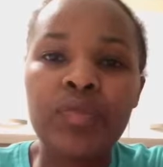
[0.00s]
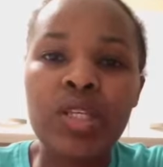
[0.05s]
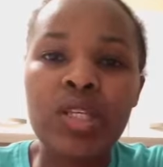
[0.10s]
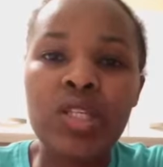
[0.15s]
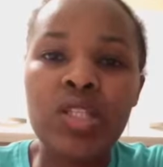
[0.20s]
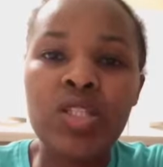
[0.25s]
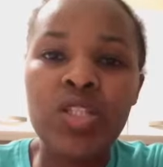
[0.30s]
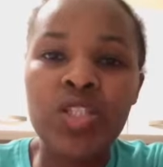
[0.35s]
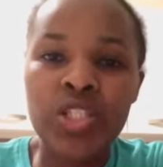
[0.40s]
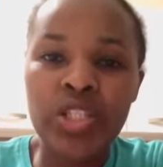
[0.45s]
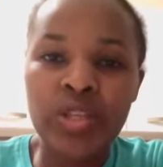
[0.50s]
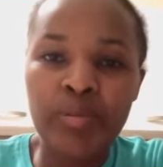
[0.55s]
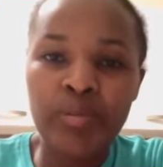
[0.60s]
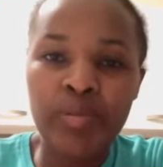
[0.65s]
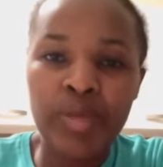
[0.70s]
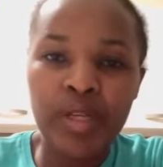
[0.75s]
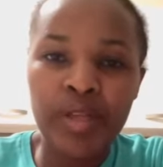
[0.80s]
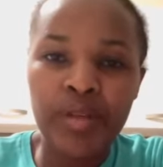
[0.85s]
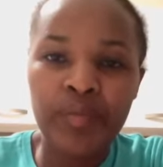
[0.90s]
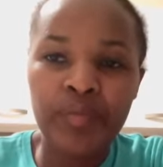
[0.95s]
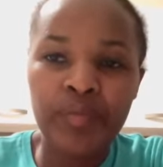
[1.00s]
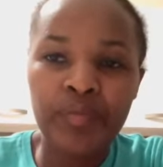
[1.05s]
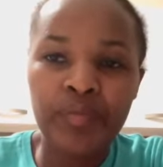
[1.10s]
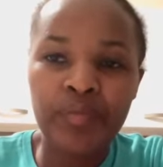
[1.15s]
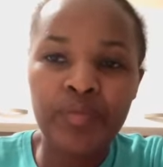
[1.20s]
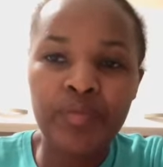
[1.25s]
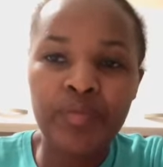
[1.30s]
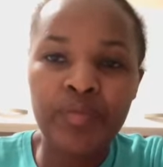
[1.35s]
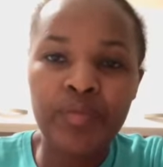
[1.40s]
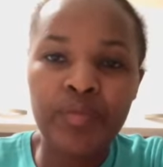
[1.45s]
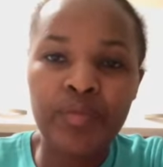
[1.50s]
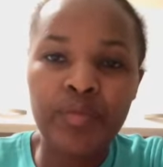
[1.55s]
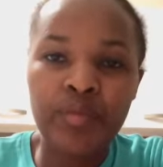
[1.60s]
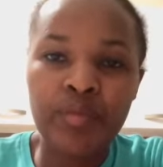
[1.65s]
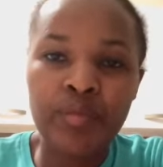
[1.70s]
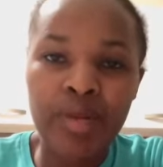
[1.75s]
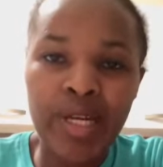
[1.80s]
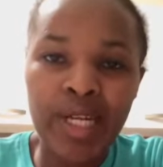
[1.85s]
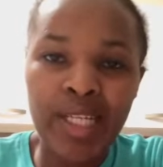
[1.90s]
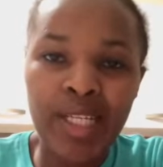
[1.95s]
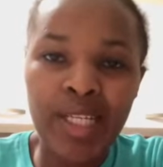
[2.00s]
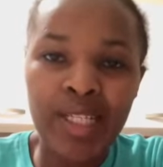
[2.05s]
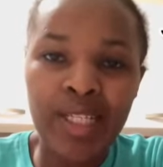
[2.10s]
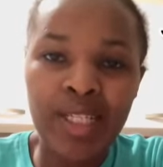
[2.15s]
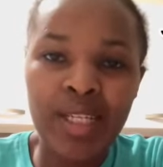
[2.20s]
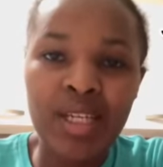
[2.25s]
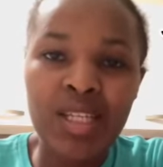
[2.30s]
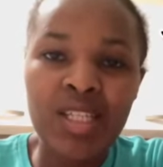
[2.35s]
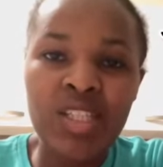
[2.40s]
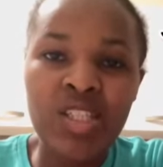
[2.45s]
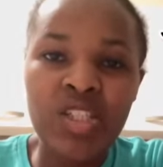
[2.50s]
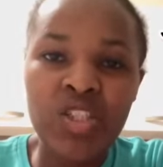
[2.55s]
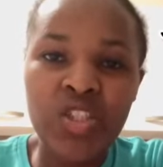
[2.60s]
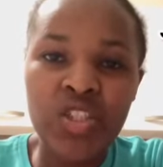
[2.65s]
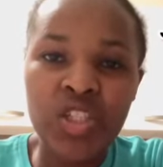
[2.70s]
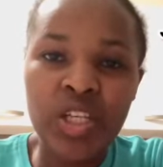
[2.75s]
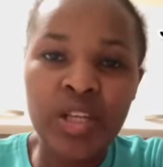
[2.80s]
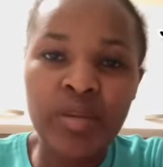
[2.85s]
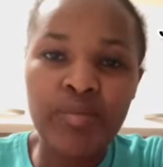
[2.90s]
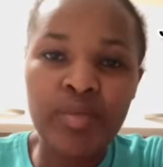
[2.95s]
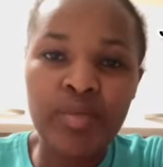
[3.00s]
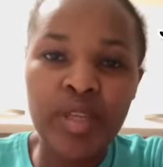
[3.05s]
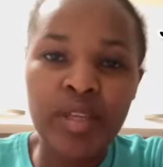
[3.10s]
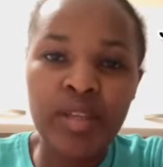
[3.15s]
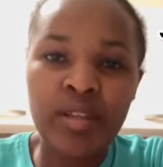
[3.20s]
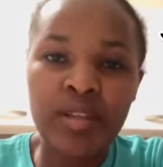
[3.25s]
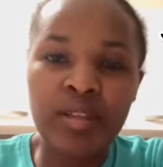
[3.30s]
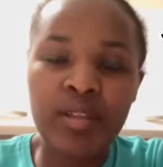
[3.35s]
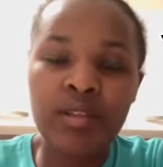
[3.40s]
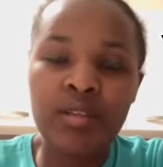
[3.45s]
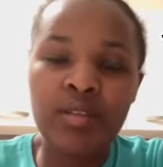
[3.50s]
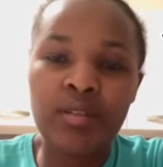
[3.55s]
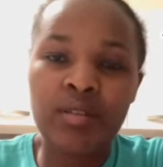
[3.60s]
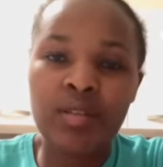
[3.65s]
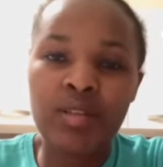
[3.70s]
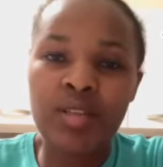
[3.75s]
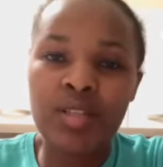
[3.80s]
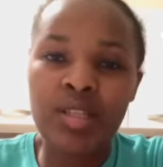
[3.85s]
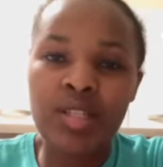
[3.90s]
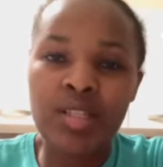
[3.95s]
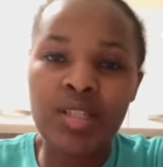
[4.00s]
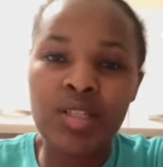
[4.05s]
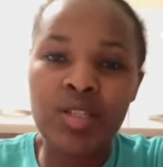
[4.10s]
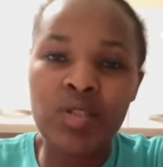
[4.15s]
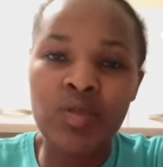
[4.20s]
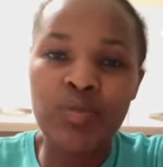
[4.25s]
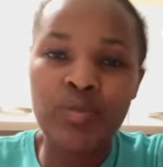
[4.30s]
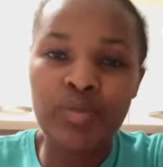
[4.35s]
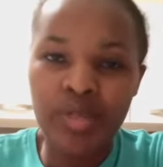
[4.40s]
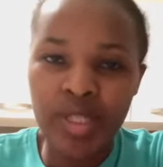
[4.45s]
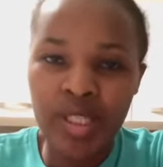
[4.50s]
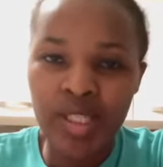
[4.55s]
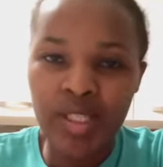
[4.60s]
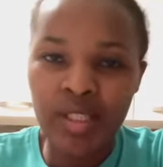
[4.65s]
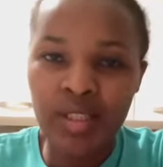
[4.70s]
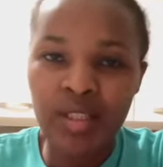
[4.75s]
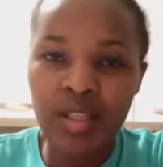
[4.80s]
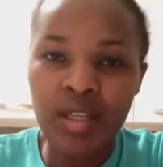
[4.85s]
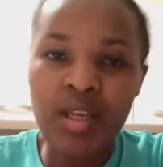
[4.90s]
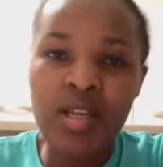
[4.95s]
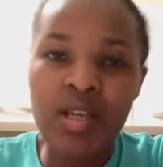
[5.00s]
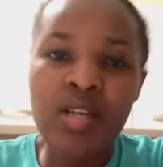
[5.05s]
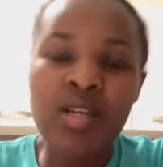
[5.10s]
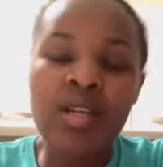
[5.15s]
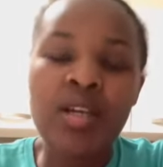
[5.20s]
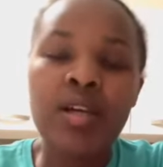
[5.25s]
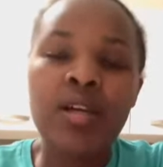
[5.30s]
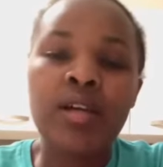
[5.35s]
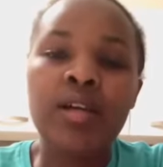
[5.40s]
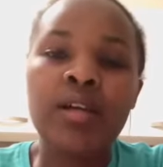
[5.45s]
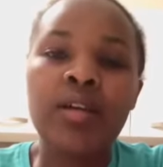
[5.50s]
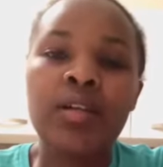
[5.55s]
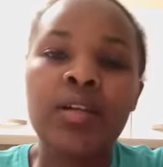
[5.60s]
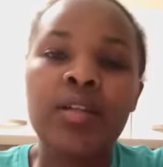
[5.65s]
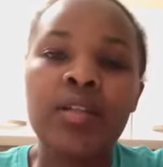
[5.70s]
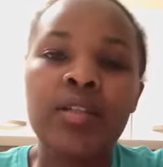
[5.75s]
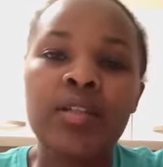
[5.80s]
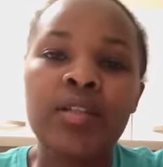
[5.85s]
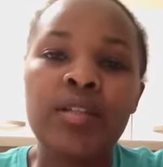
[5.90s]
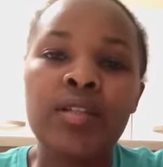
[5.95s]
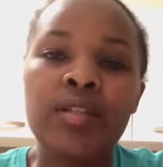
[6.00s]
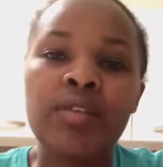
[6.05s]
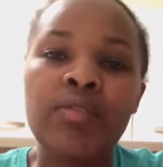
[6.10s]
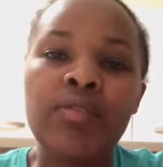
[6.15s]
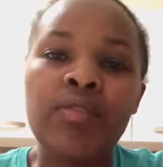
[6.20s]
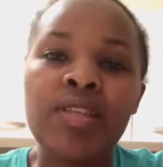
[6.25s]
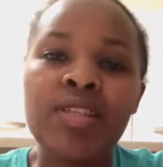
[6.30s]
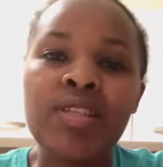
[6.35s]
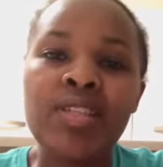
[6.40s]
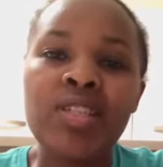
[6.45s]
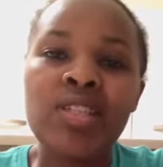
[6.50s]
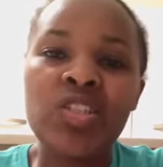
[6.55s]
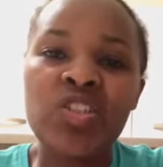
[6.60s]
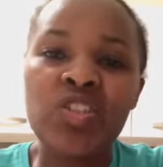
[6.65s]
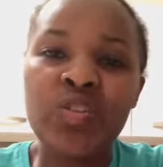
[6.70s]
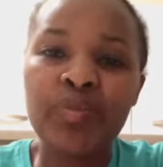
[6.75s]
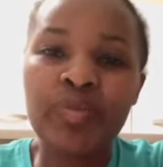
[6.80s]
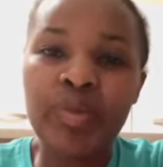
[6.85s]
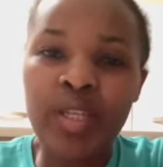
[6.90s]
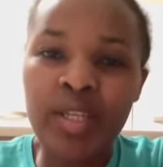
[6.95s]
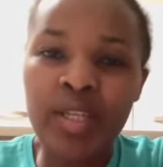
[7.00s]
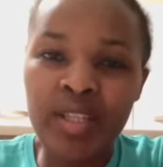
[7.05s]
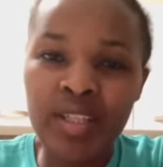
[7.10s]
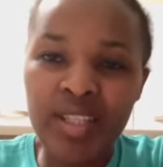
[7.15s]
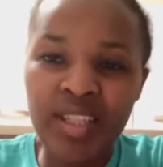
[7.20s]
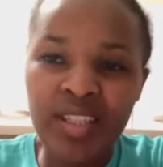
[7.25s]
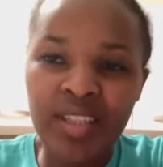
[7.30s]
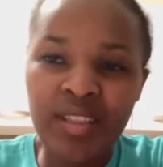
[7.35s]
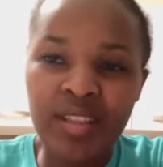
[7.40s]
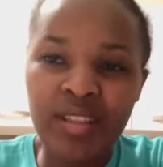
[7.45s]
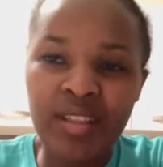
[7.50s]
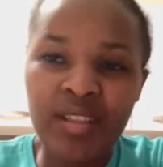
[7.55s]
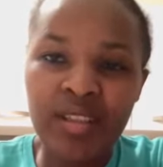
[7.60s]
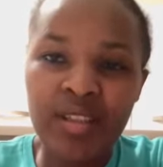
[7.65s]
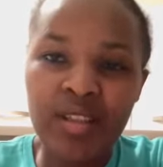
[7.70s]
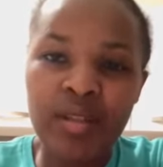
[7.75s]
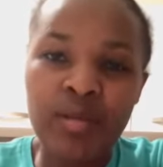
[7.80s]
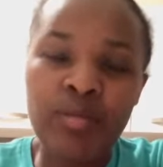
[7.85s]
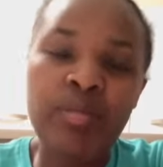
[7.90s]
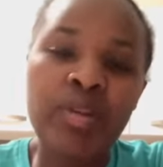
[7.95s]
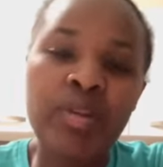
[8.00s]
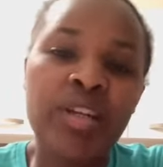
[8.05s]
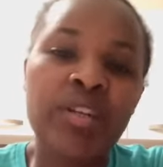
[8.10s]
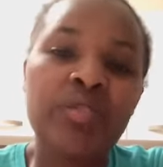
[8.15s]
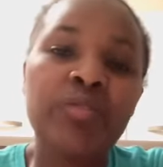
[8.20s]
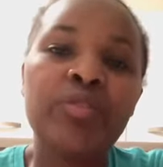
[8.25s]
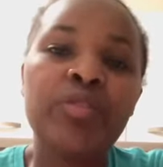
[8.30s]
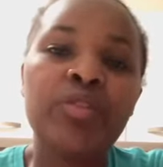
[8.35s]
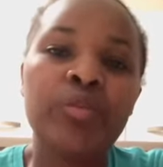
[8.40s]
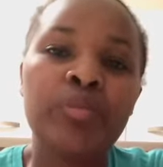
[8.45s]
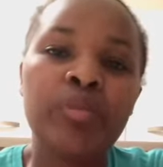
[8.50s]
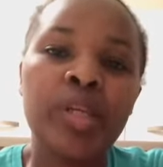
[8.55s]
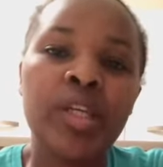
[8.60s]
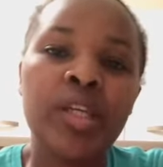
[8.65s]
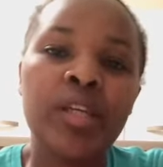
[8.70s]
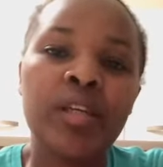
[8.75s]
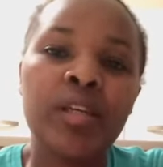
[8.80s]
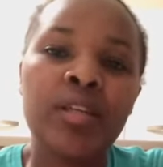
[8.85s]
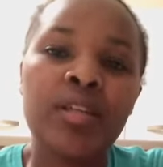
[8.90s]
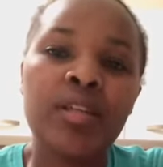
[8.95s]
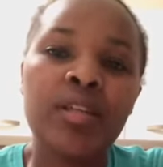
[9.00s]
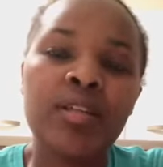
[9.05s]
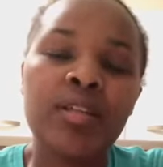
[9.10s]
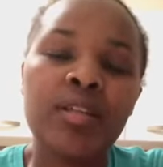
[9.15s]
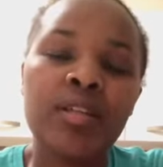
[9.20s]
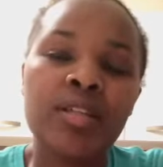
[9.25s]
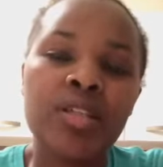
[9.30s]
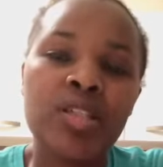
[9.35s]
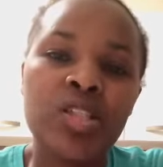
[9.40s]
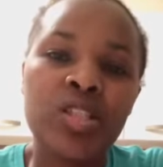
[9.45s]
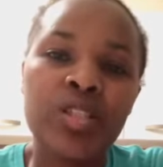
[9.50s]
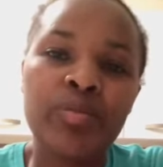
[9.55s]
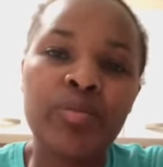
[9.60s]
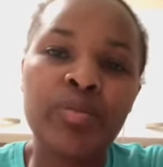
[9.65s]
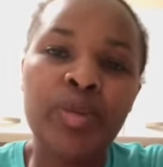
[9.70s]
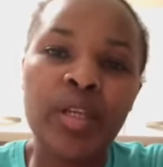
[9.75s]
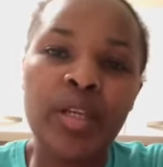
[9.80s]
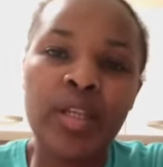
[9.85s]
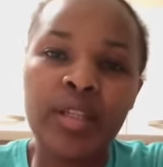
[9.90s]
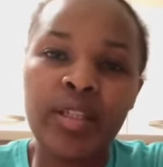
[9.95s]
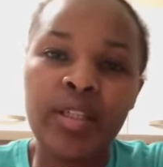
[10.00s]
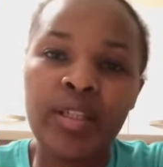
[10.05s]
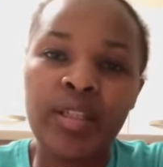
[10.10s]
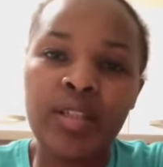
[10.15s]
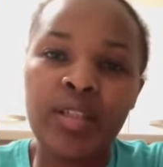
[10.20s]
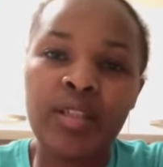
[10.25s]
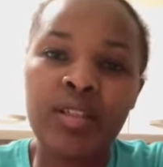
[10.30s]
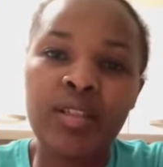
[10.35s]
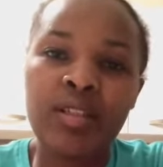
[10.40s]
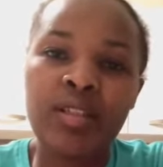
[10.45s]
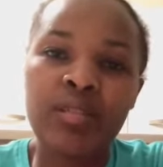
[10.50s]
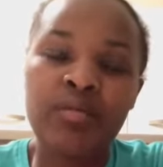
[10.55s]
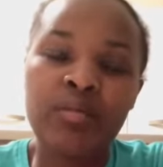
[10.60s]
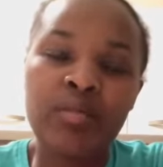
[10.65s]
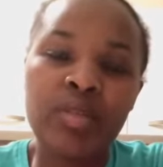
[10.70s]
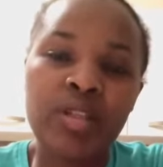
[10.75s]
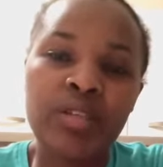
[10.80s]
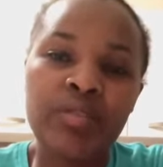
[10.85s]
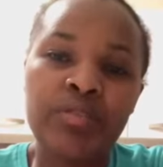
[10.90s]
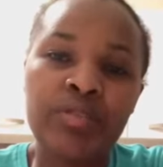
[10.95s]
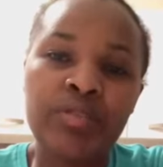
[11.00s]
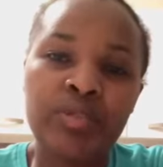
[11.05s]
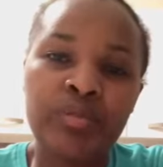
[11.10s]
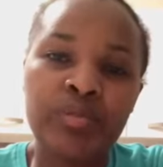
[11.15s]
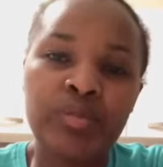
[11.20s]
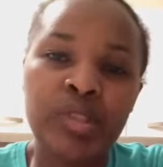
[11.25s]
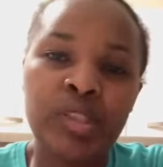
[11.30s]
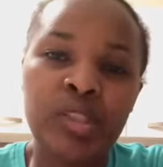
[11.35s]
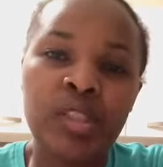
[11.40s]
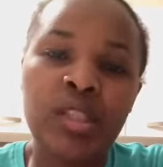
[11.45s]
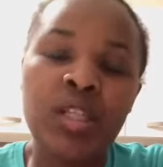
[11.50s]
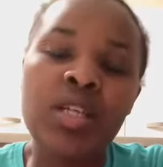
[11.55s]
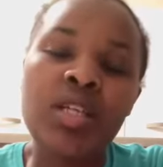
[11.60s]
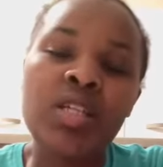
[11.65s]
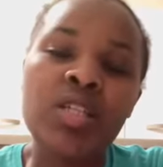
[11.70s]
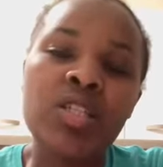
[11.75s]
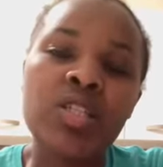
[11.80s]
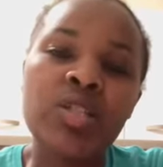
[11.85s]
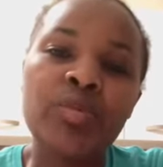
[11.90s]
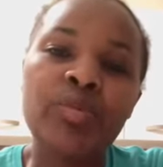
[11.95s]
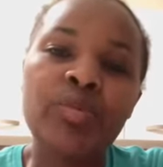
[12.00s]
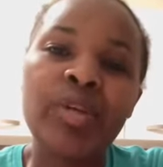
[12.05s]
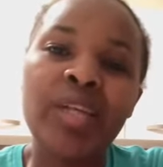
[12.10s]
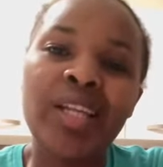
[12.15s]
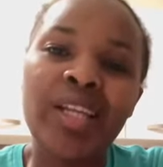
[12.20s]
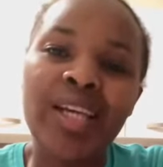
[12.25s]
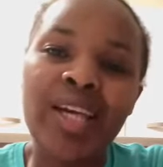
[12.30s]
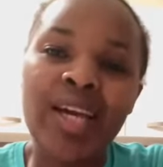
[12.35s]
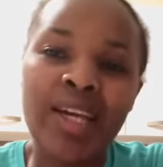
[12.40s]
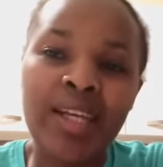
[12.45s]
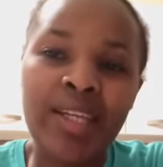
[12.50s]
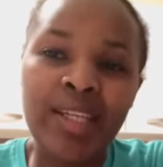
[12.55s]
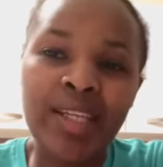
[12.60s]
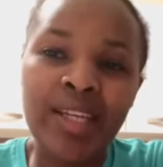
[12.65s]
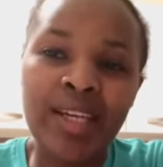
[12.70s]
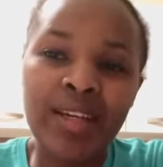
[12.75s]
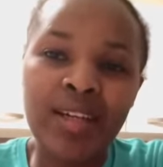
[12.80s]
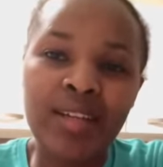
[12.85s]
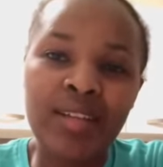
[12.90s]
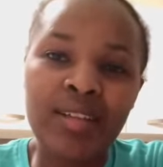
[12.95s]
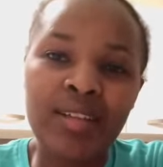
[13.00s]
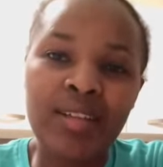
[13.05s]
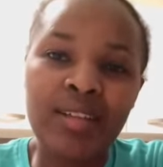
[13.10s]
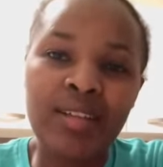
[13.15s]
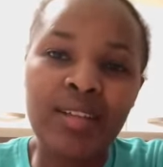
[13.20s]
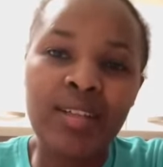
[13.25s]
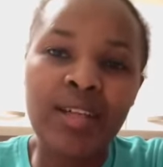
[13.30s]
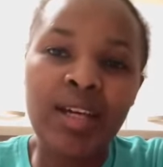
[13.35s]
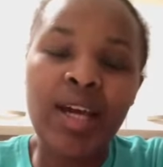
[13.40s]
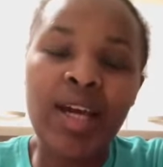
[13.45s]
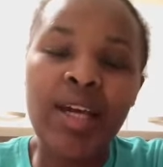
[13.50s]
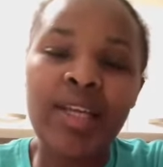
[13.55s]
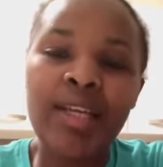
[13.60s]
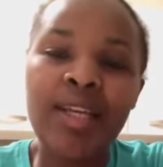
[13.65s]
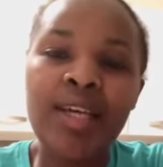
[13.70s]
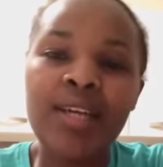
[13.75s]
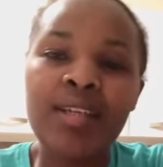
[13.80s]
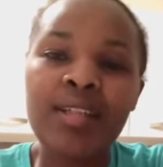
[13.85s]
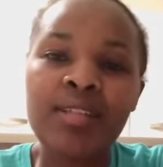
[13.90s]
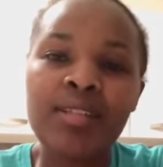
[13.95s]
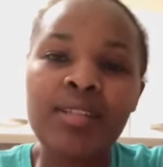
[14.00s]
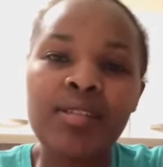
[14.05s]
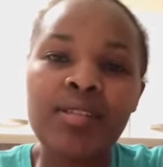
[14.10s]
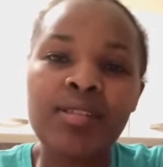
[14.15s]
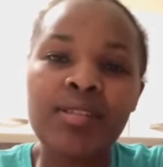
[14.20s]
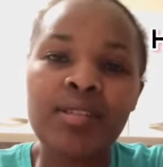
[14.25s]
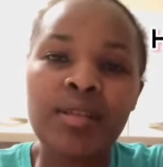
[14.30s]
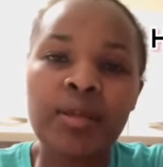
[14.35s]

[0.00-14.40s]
jibe, bring. Jibe, that is bring. If they say jibile, bring for me. Jibile, bring for me. Jibile haida is